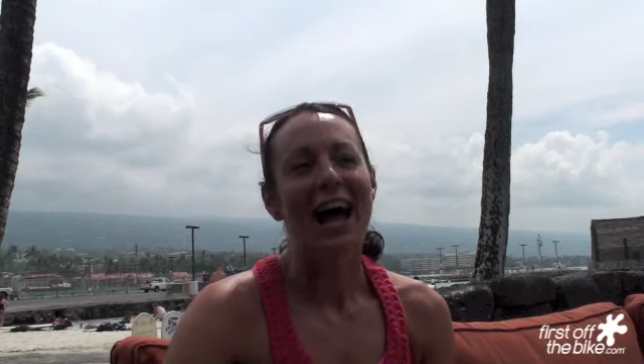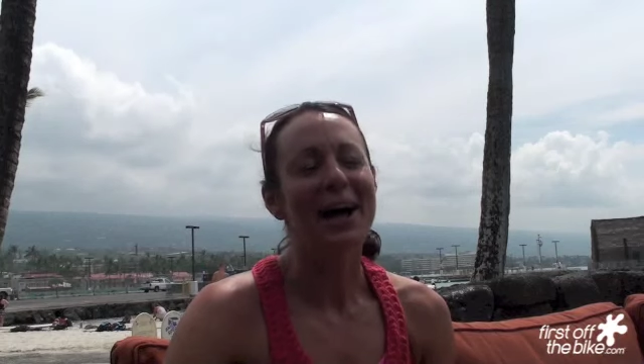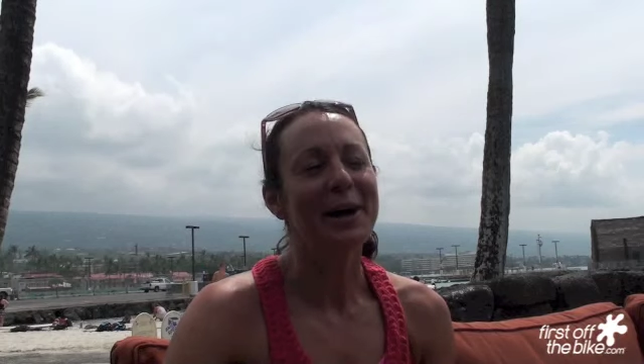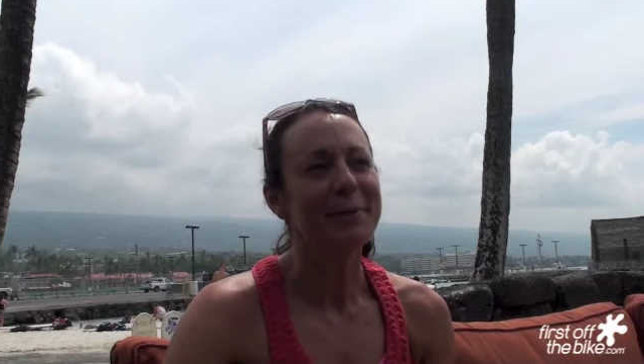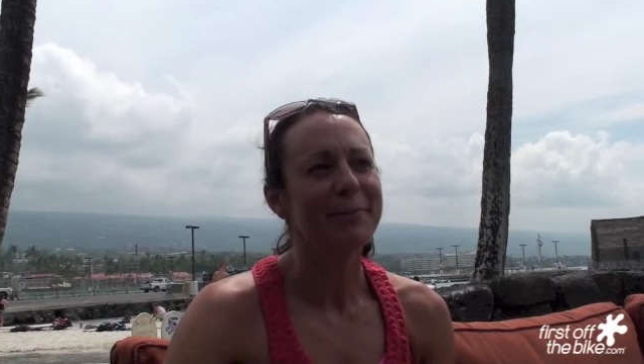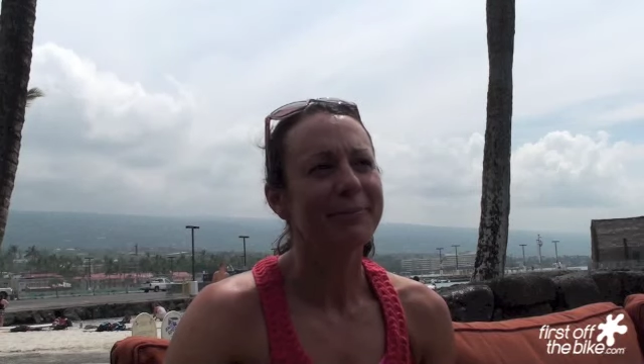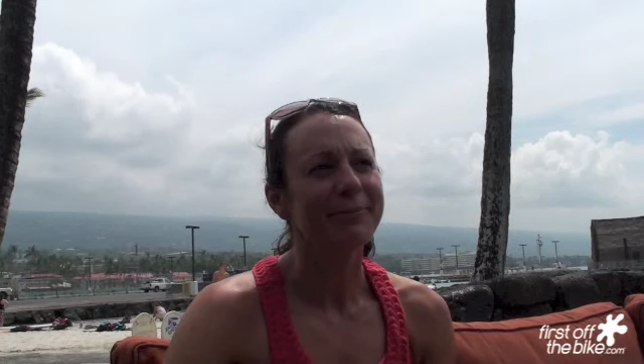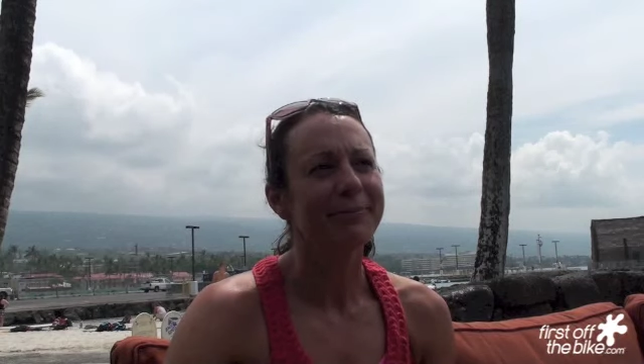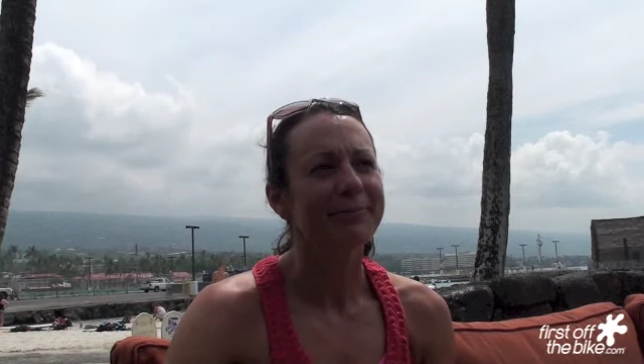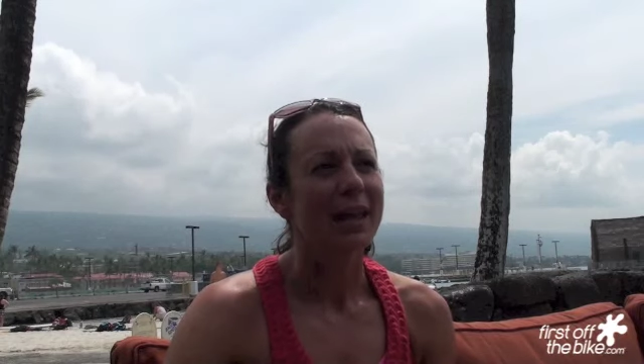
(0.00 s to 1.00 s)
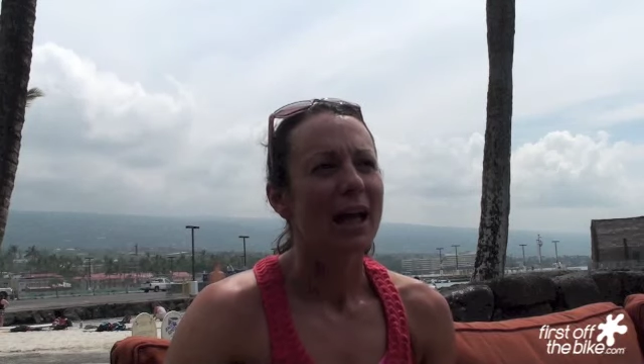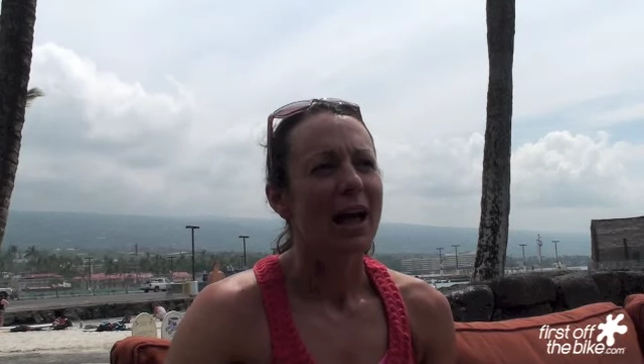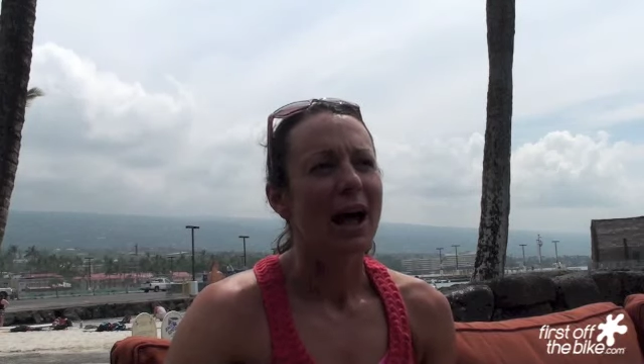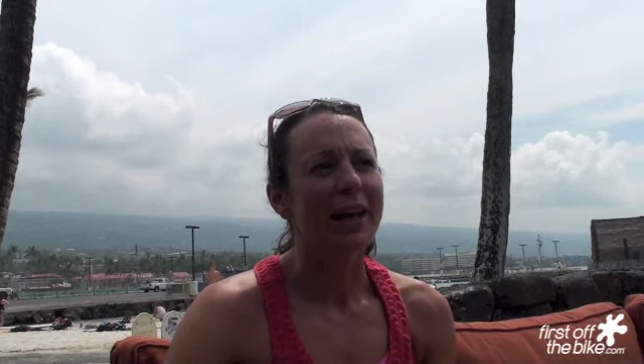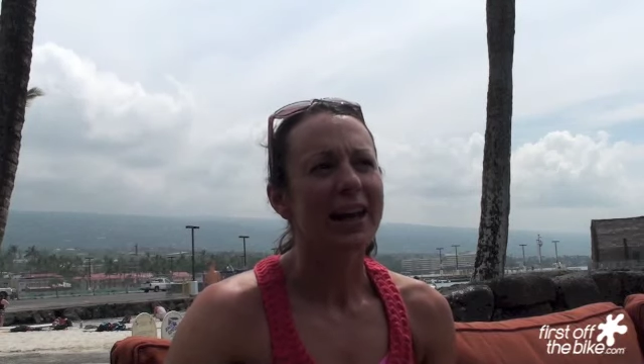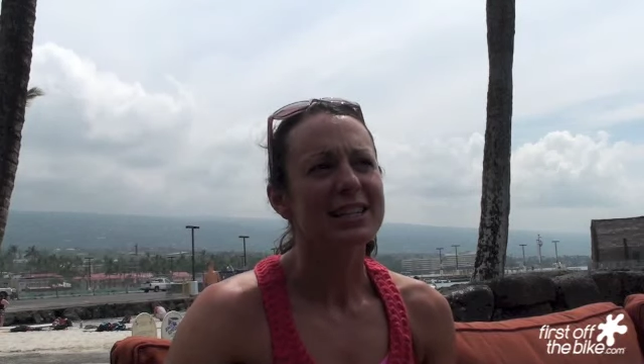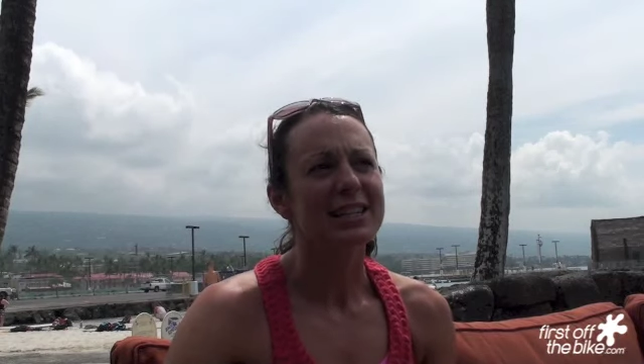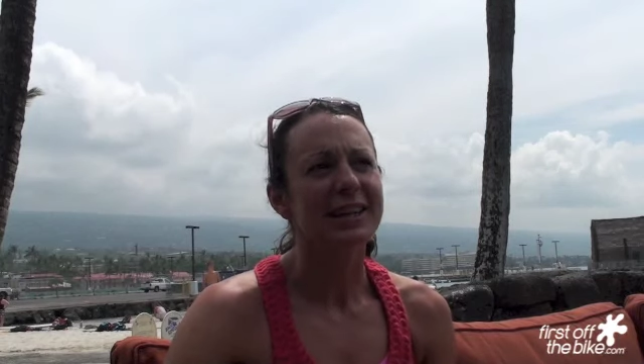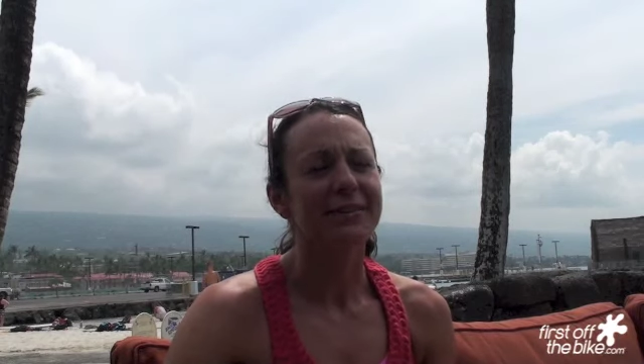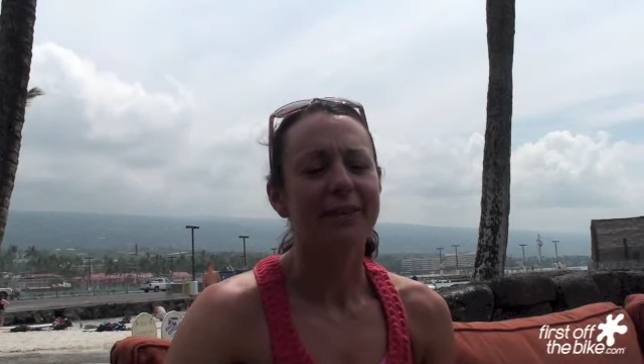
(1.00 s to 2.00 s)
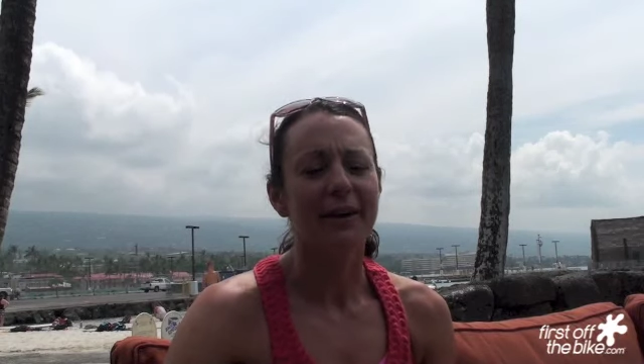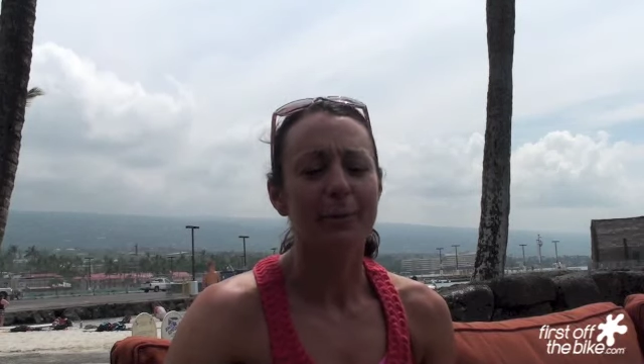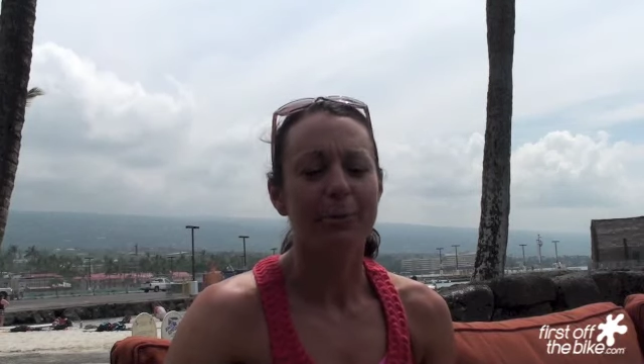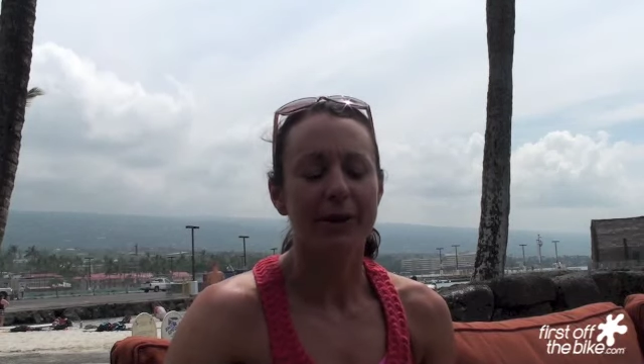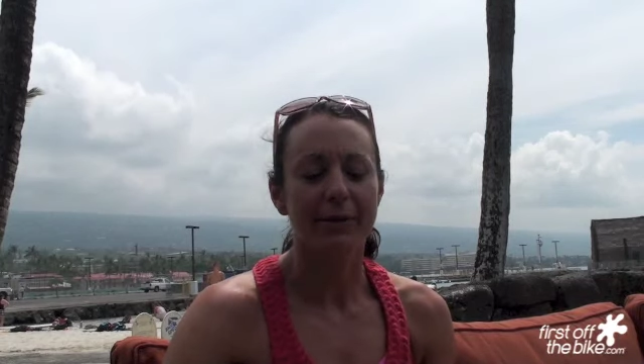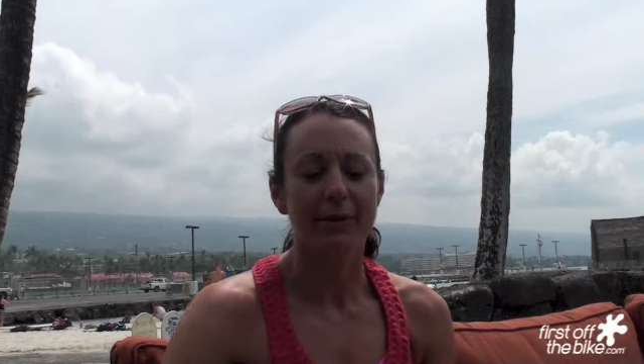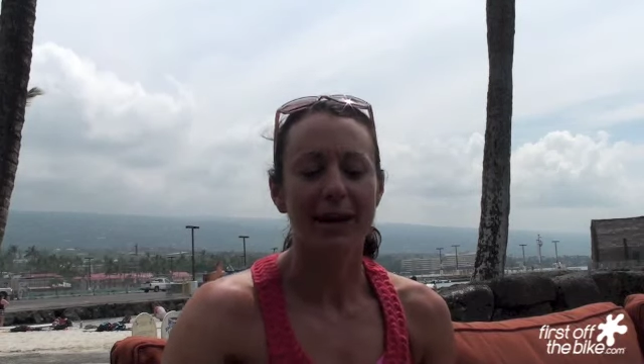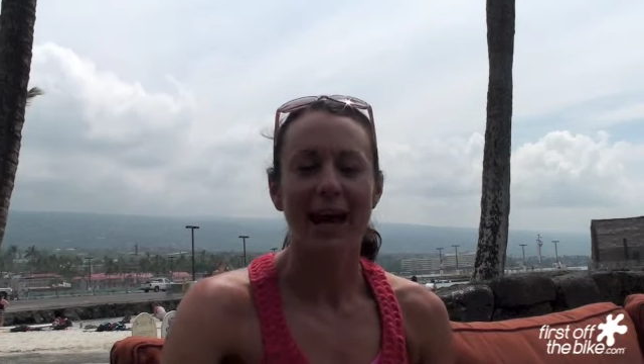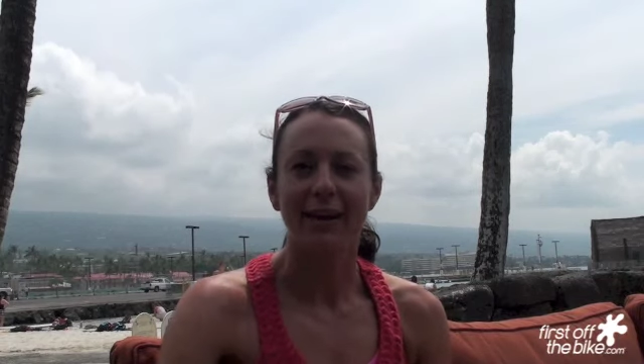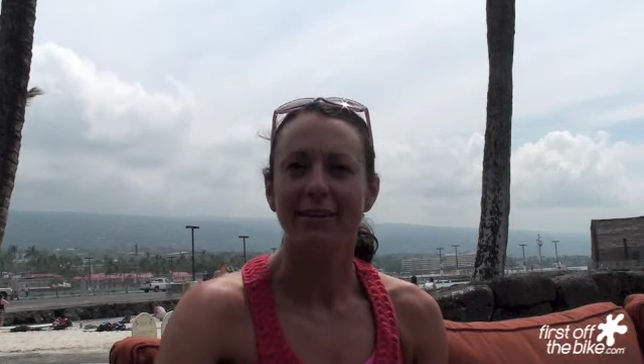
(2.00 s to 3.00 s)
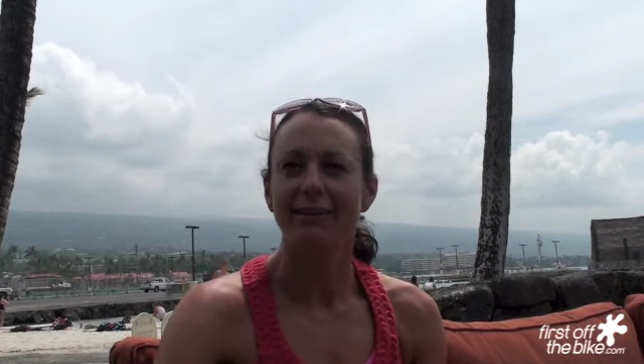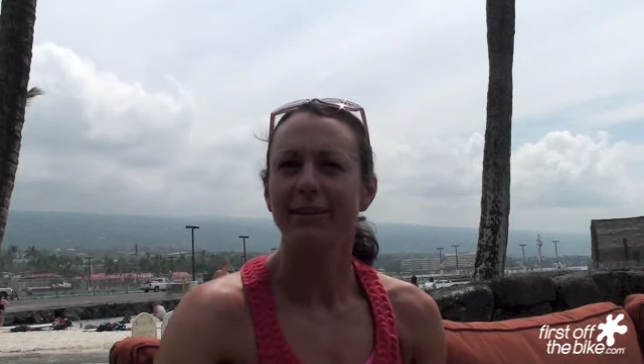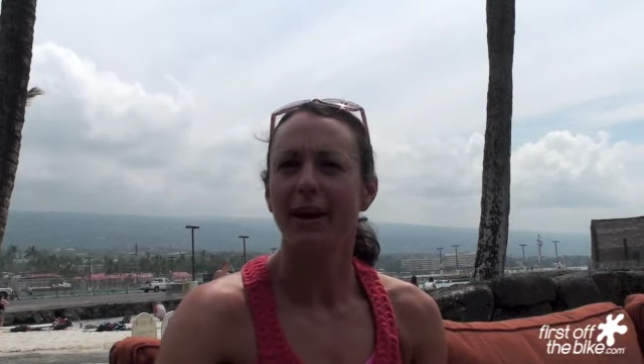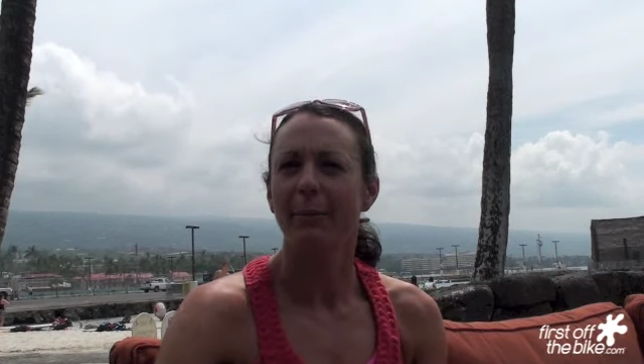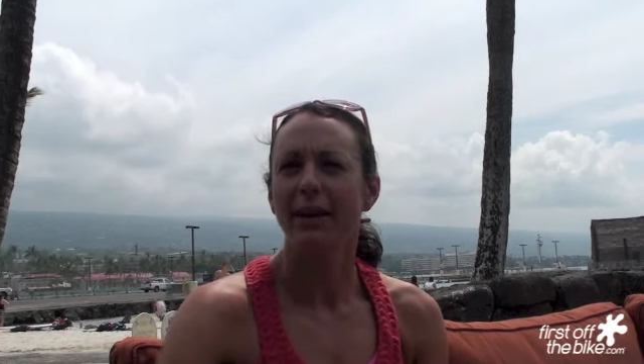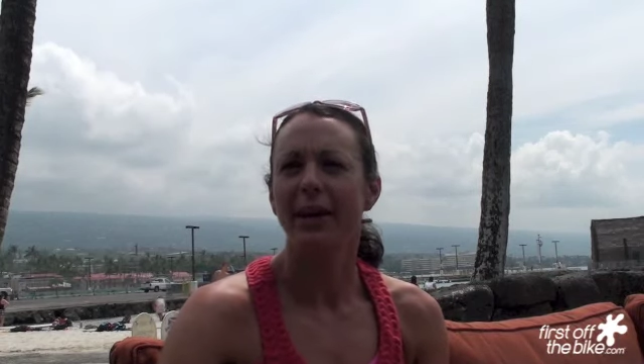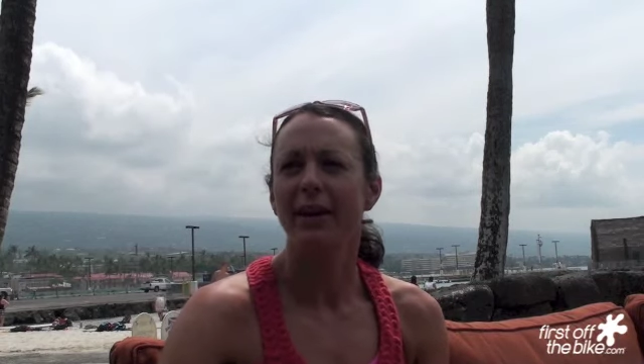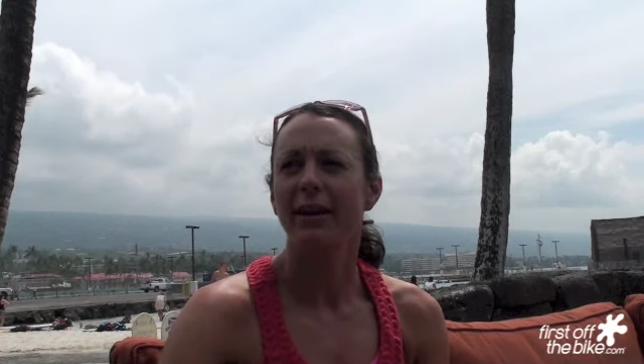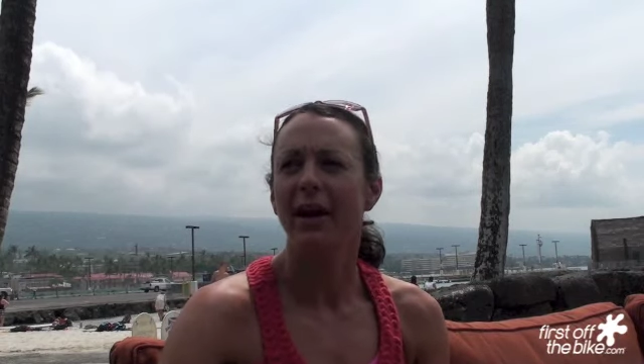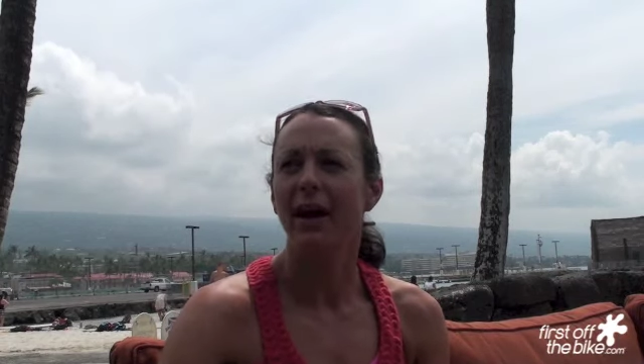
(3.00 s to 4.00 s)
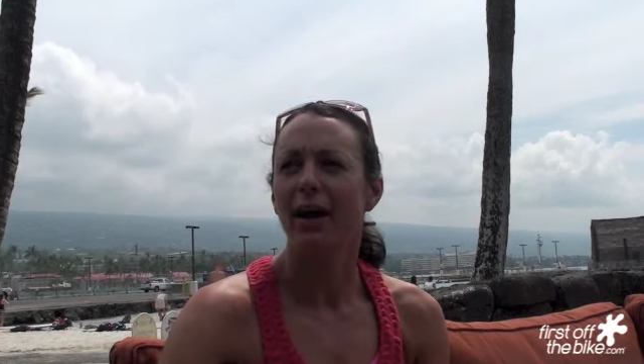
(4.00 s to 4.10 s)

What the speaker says: I actually felt pretty relaxed coming in.